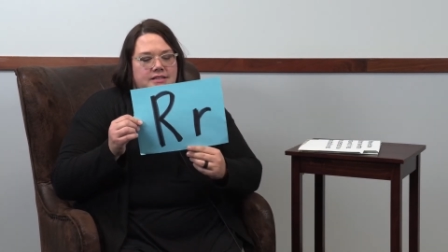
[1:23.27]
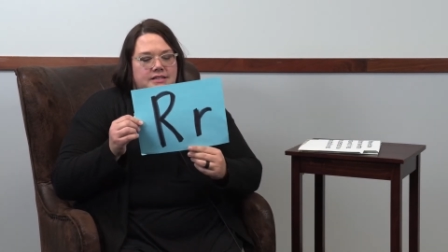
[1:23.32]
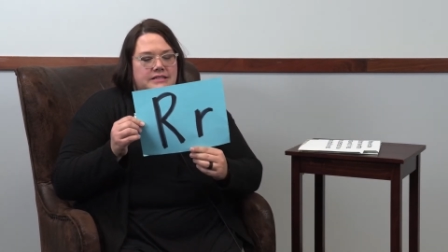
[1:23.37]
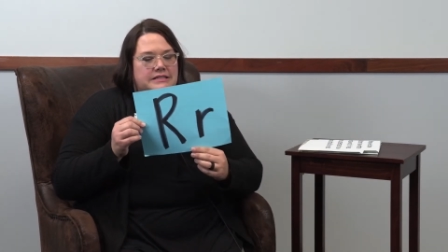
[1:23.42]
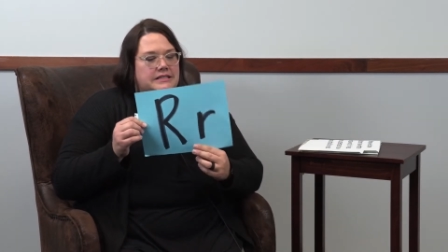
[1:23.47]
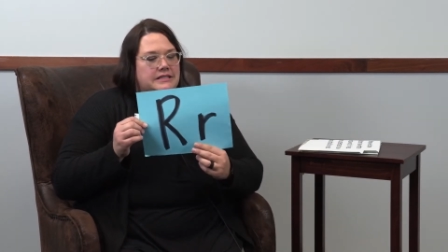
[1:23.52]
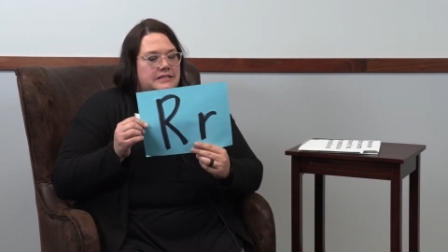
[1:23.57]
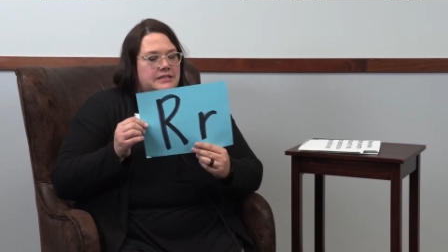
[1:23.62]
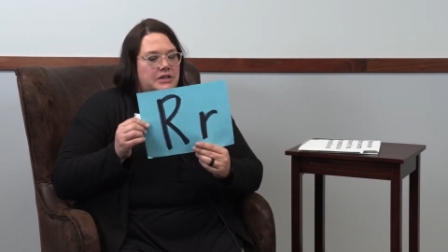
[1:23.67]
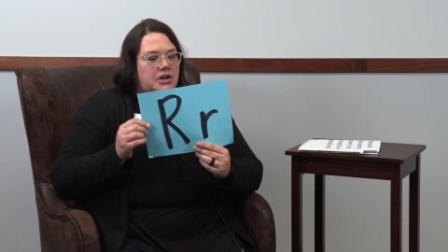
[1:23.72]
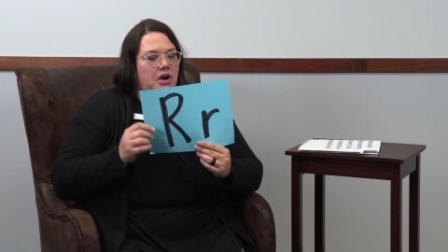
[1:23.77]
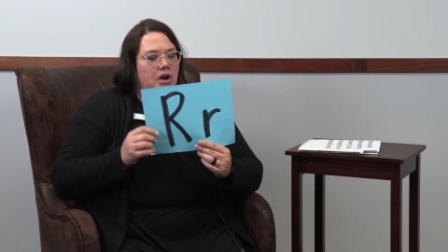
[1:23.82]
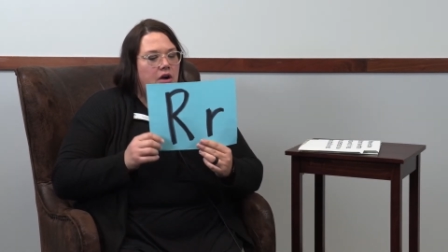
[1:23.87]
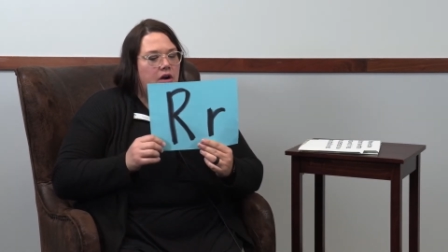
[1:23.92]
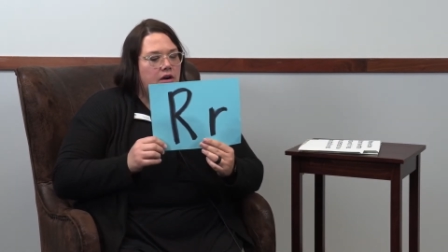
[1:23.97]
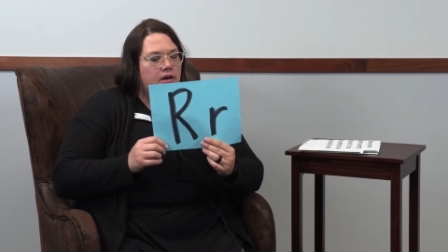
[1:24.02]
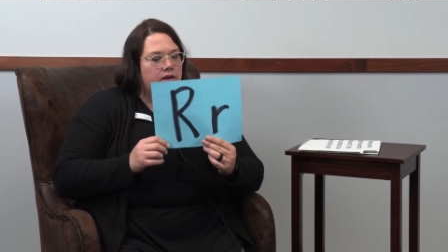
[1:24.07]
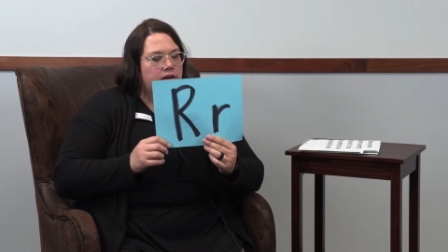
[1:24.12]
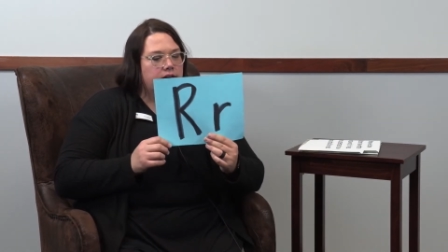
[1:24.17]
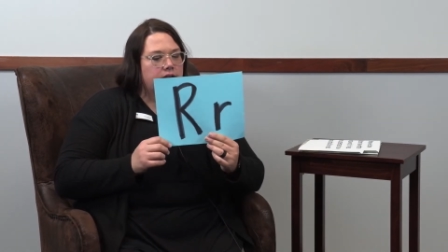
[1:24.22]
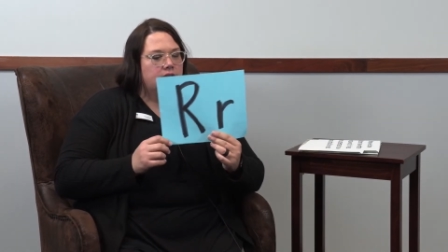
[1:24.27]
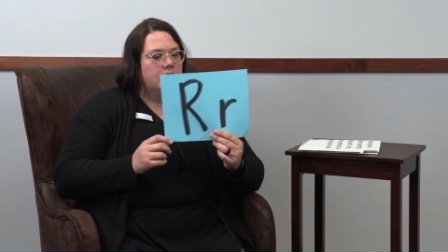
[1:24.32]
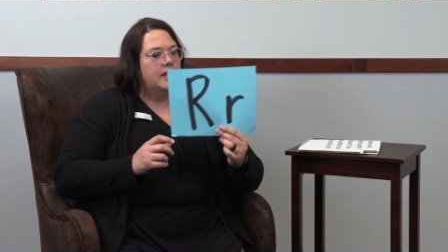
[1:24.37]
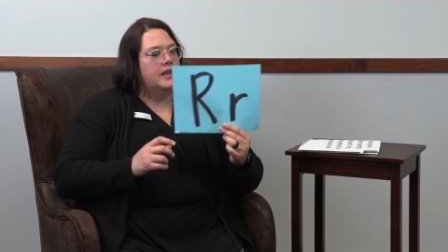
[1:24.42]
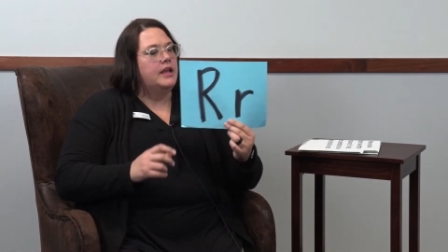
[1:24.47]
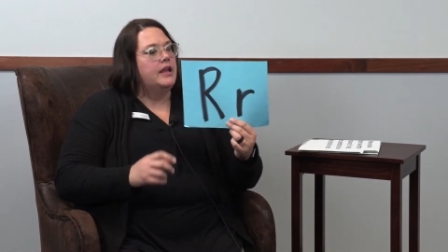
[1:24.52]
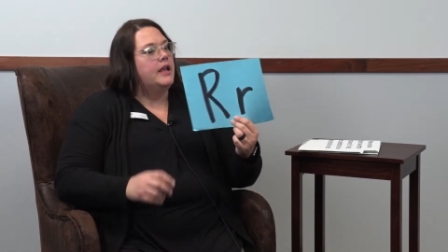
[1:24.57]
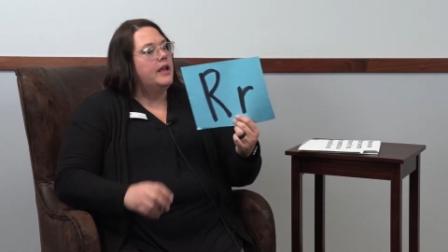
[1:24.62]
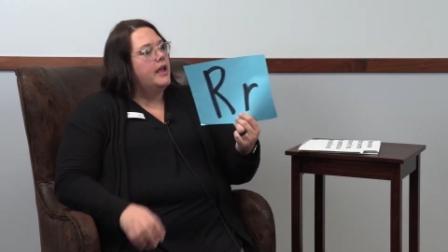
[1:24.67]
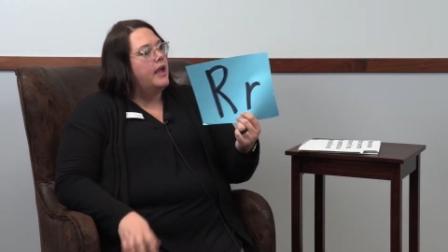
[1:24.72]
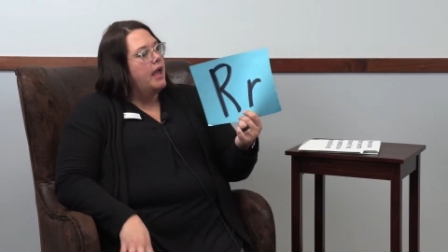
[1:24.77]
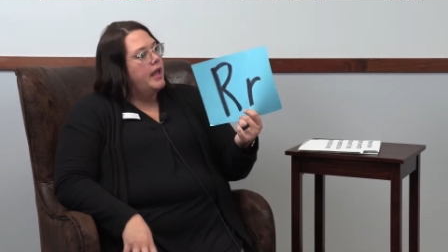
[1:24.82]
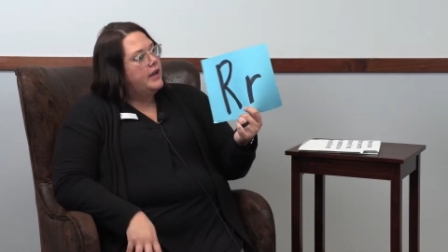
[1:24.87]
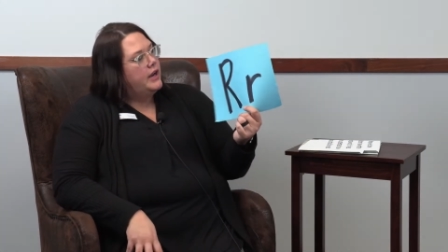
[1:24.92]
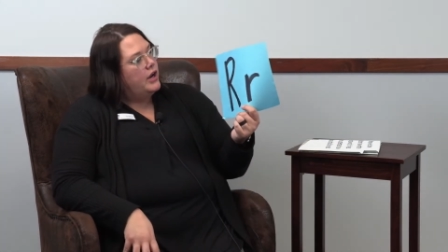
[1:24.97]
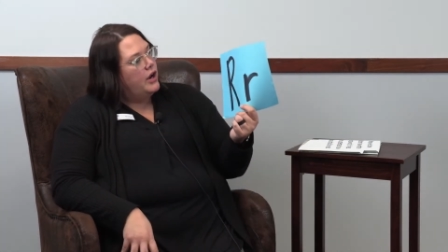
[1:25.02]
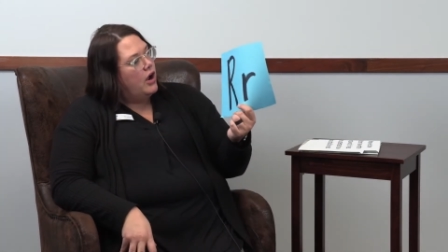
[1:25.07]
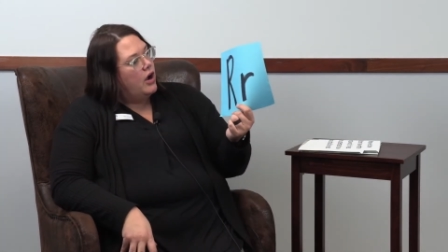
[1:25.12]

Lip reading: This is an R, and an